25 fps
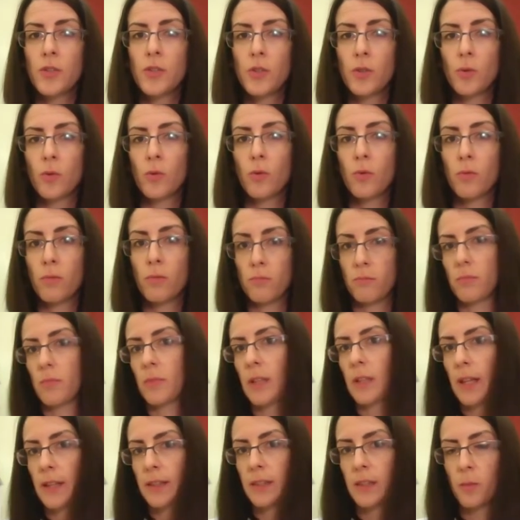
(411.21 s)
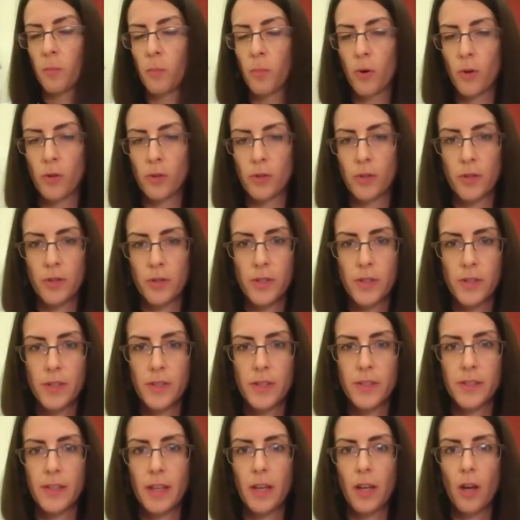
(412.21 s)
to let the borders
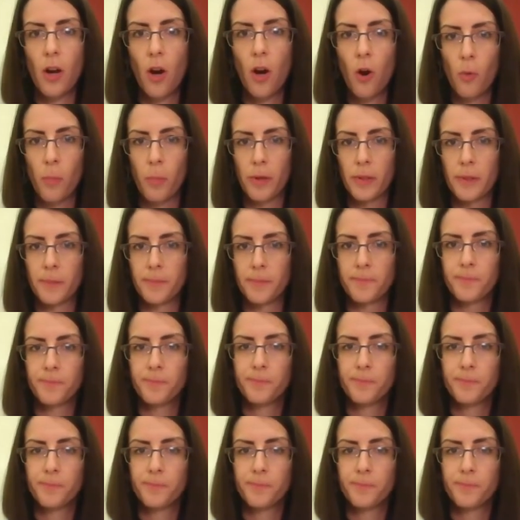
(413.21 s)
stay open.